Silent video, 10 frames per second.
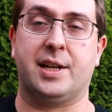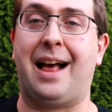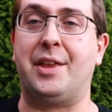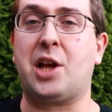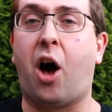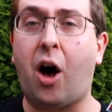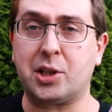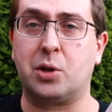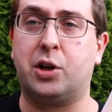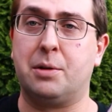Now this
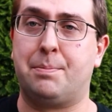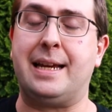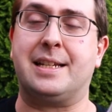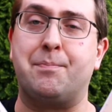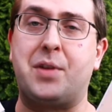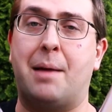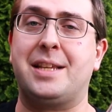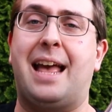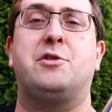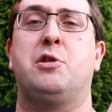also could be, sometimes
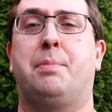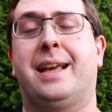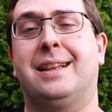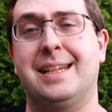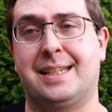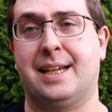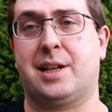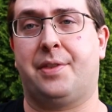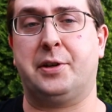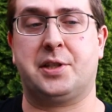they have duplicate listings
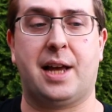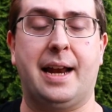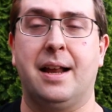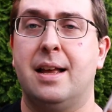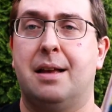on their site.